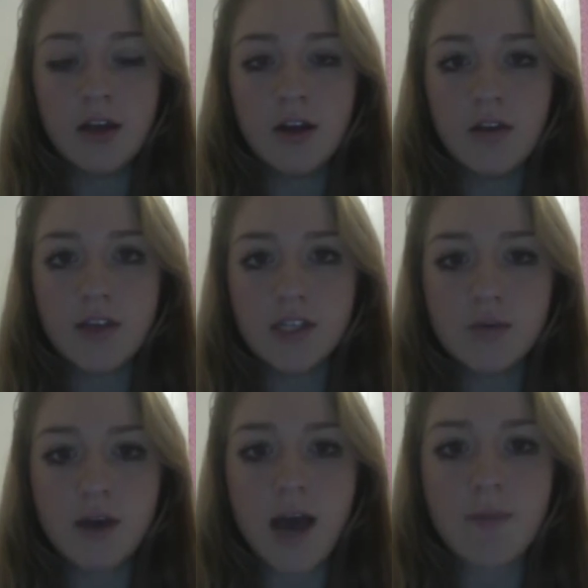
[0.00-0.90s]
This is
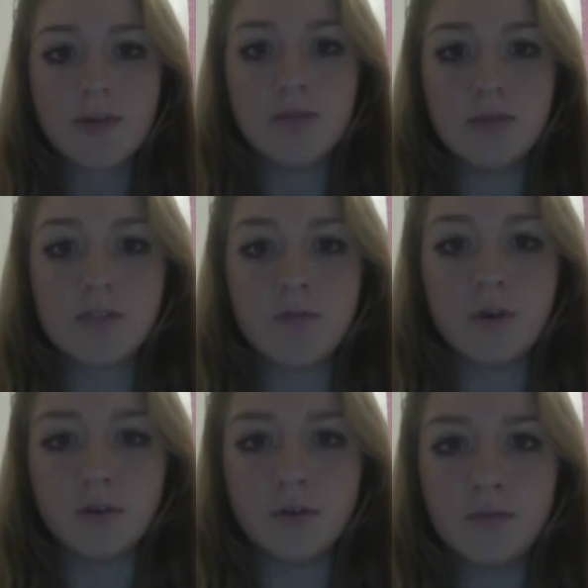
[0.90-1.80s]
what happened to Miss
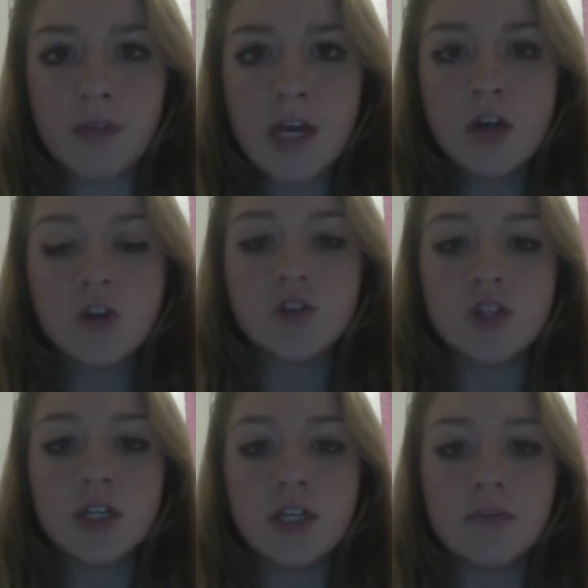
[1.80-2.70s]
Fulton.
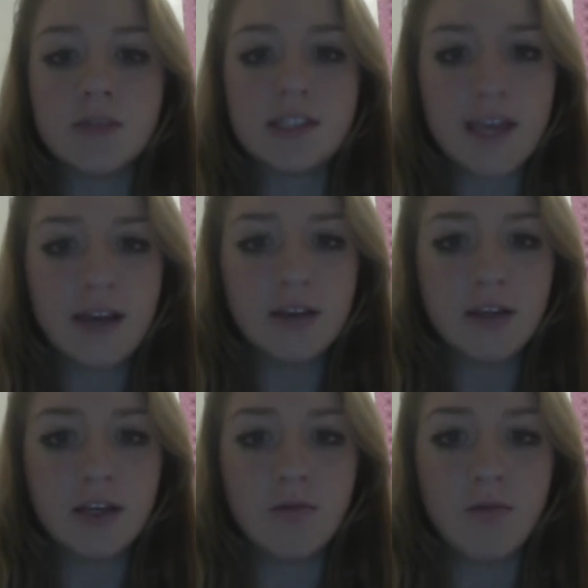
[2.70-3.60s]
She
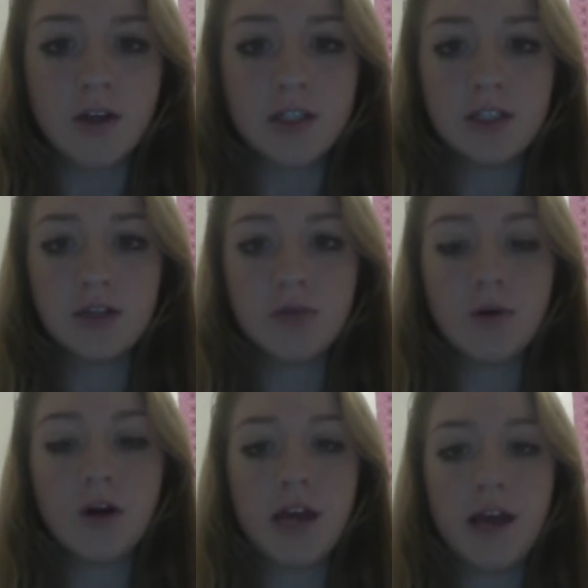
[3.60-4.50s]
mistakenly walked into the
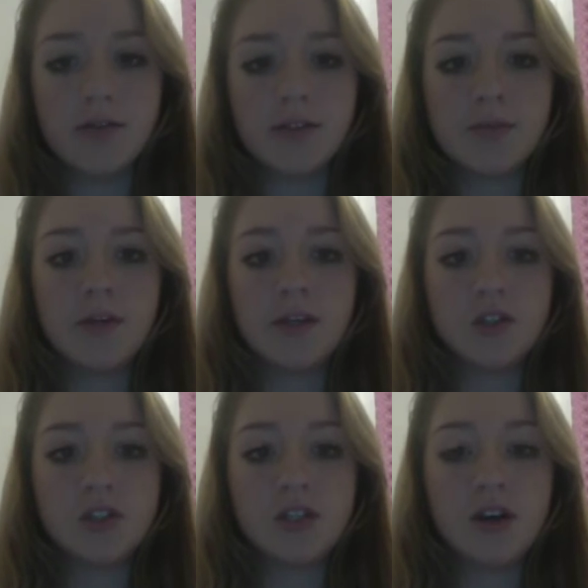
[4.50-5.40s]
wrong house because
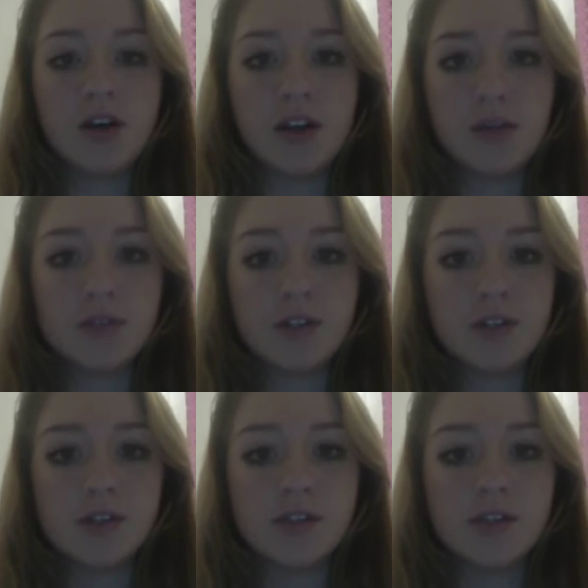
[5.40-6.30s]
she thought it was
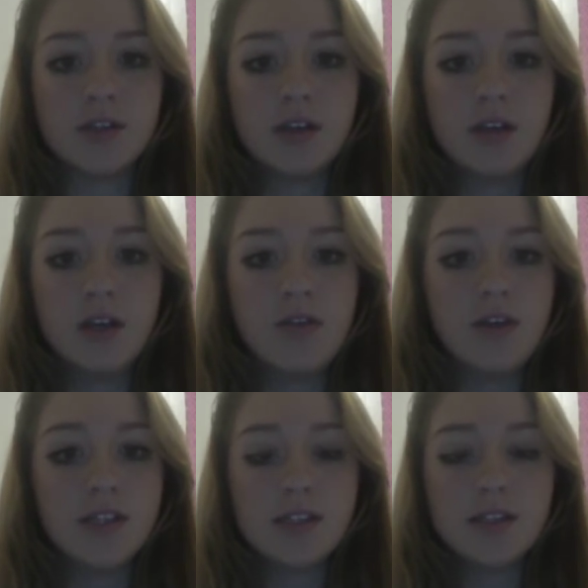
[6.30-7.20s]
hers.
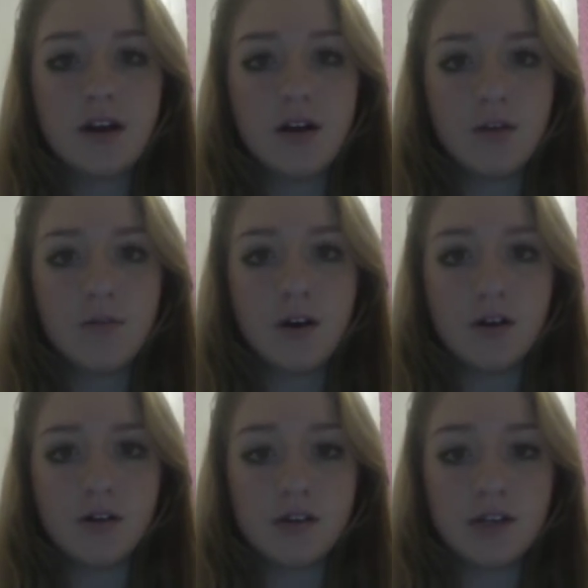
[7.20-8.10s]
This is not her
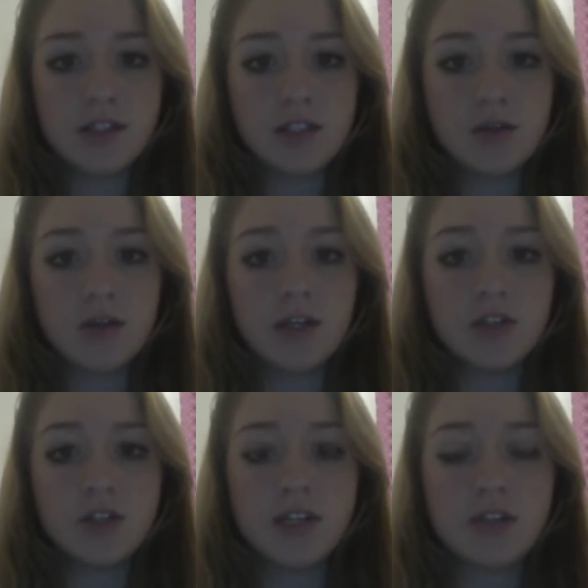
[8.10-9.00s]
fault, considering
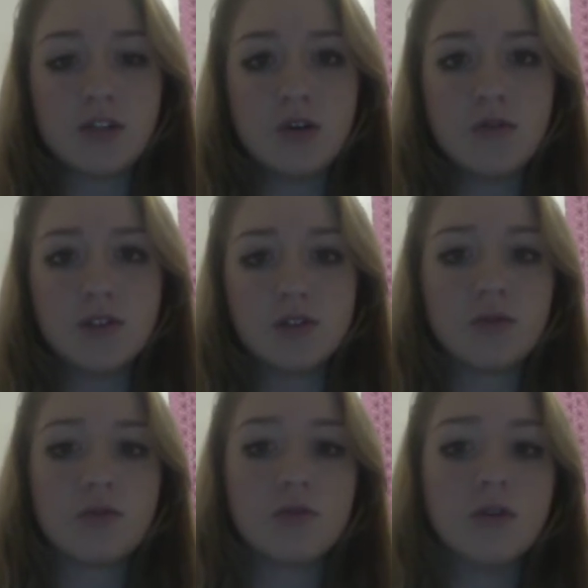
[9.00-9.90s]
she has no
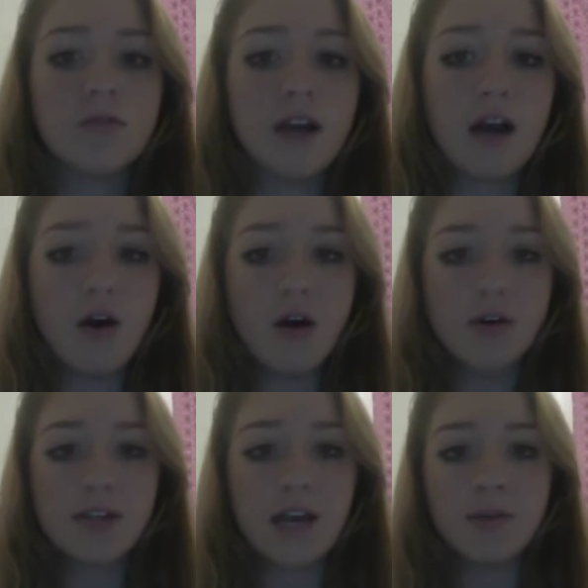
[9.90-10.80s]
control over how
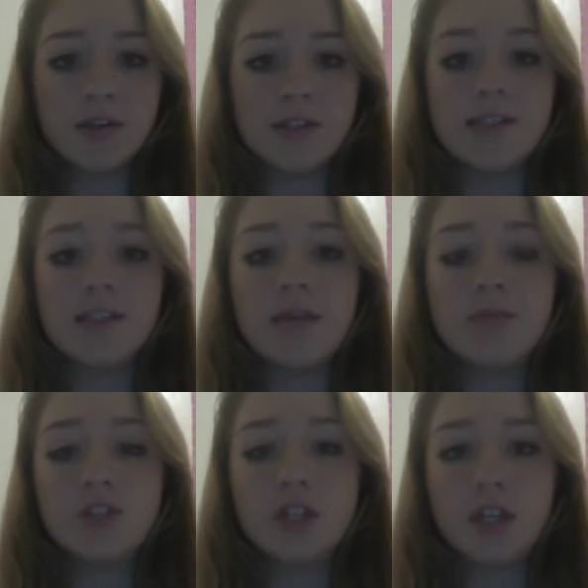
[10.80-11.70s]
Alzheimer's is
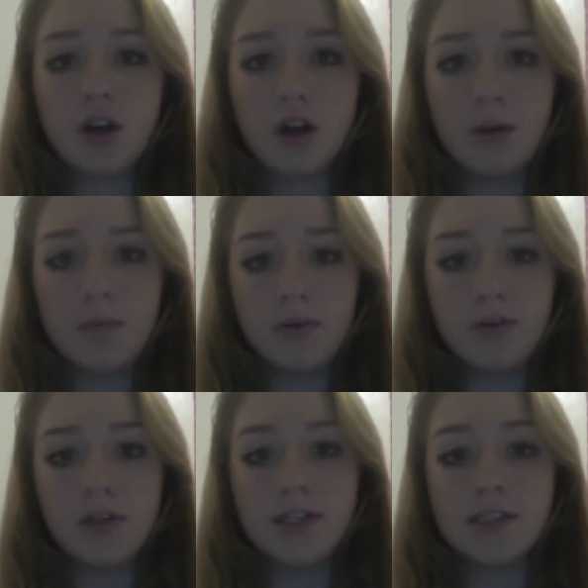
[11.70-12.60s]
damaging her
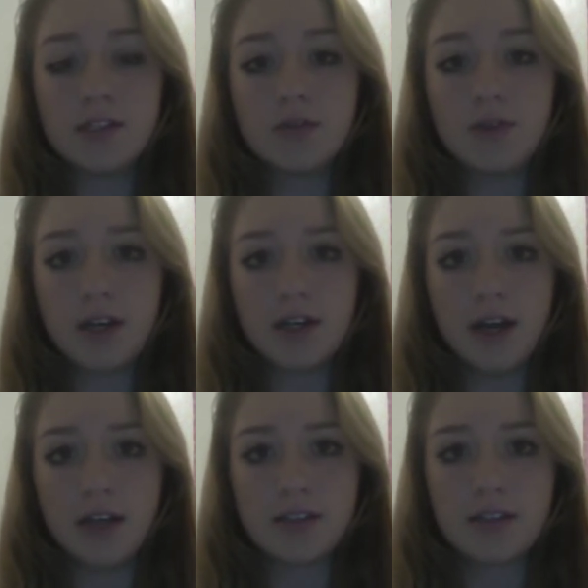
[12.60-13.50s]
abilities to
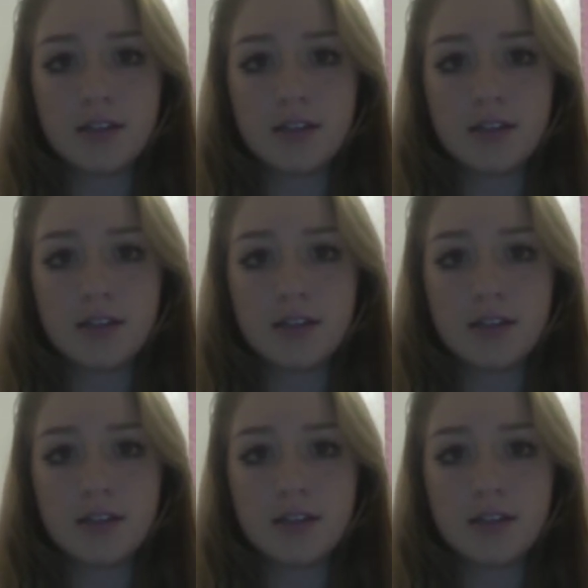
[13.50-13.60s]
recognize.